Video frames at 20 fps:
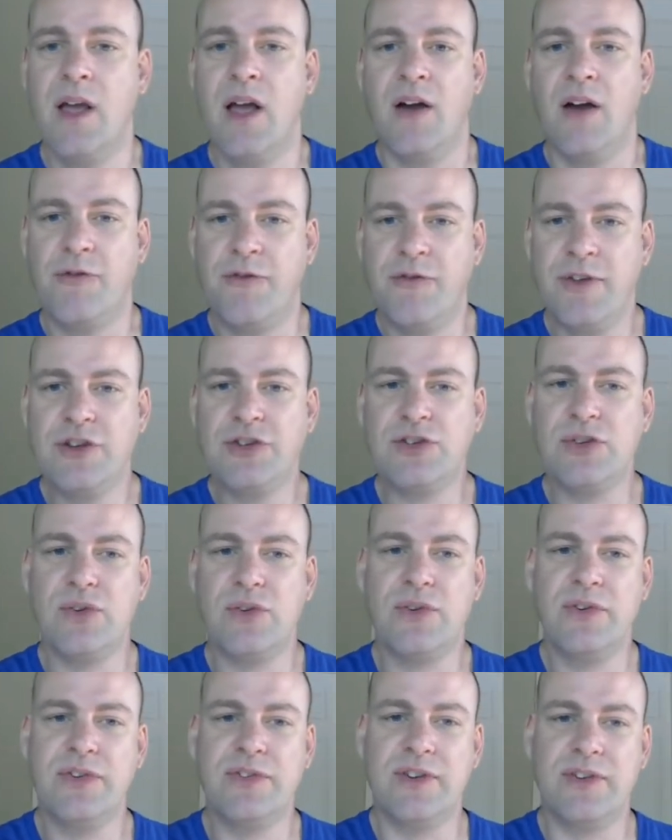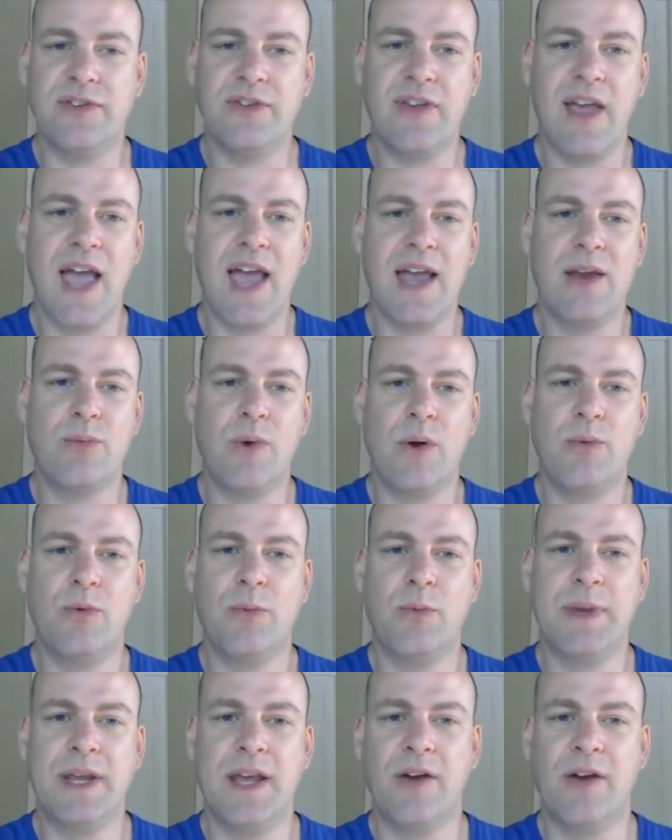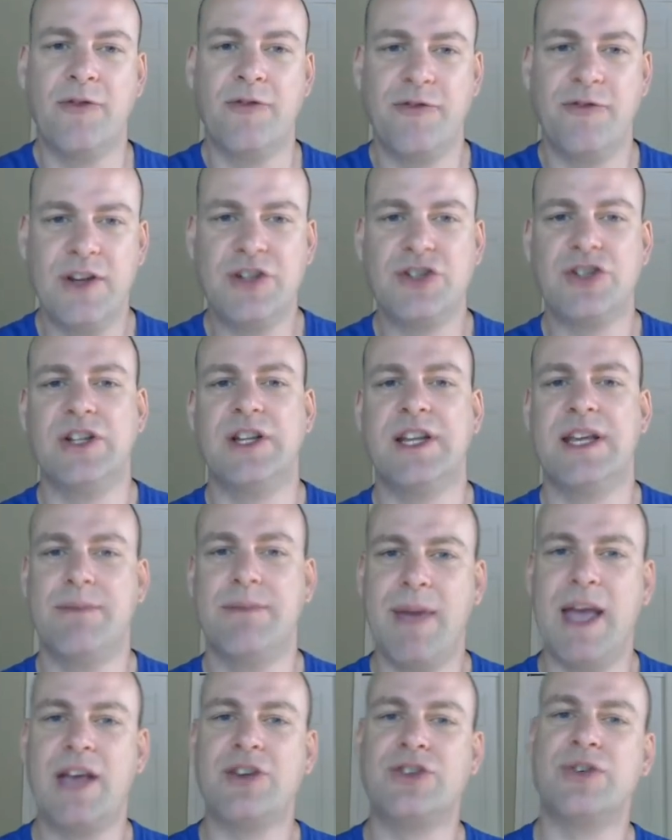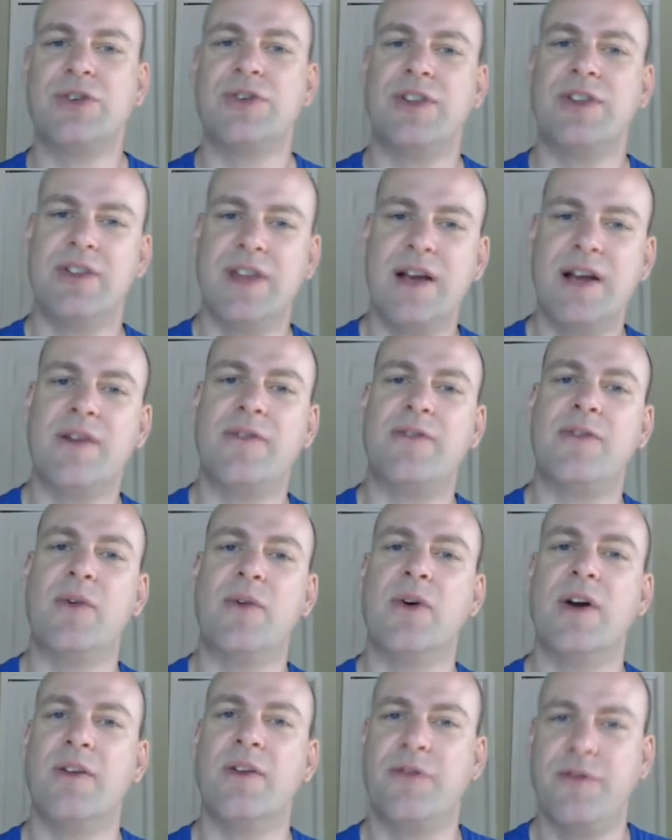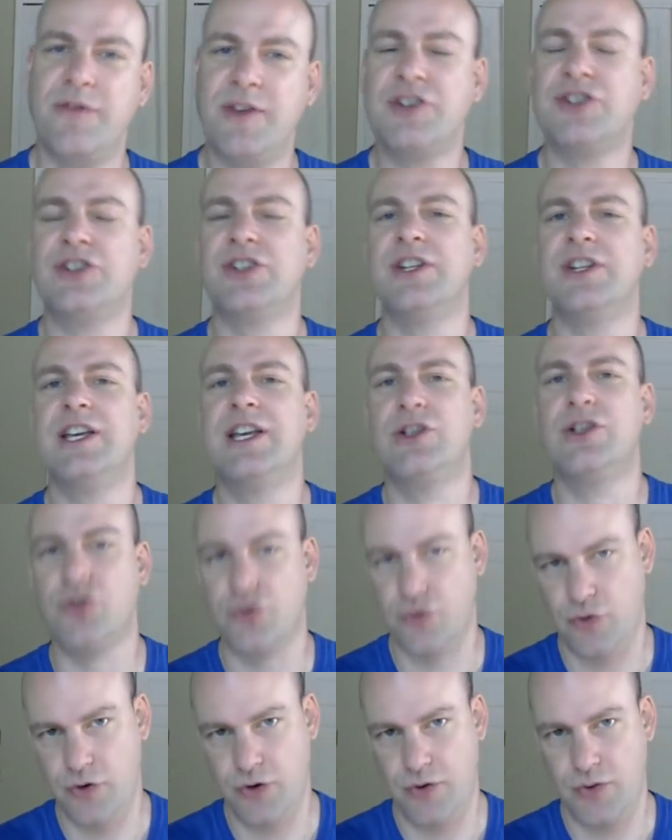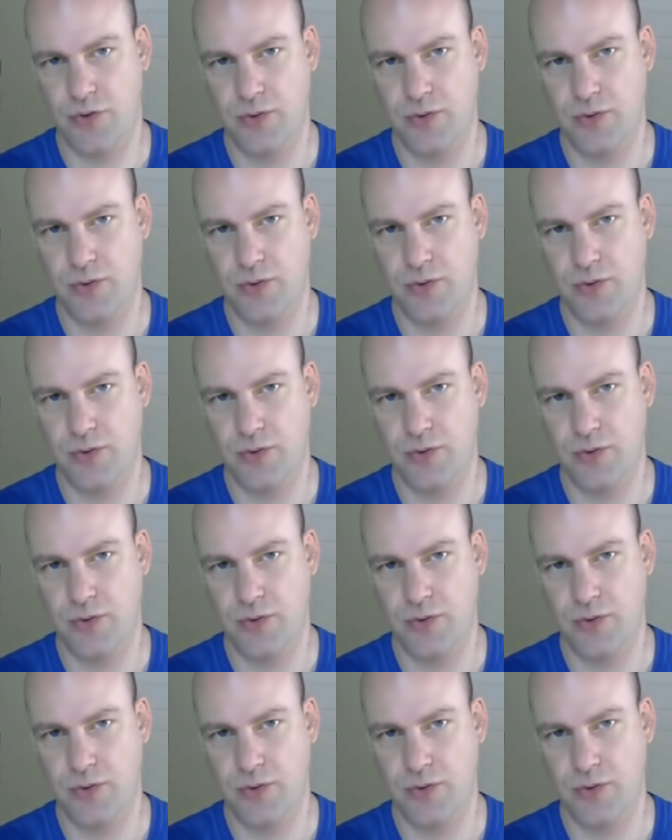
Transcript: Officials decide what will be officially measured and therefore officially true.